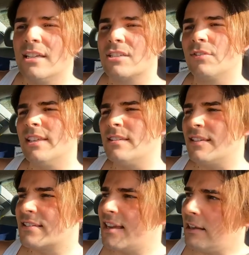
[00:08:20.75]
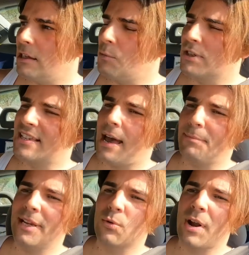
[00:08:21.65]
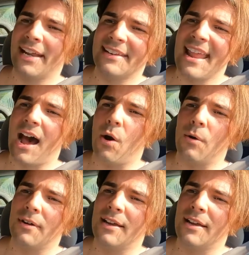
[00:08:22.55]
So this is exactly what's happening right now.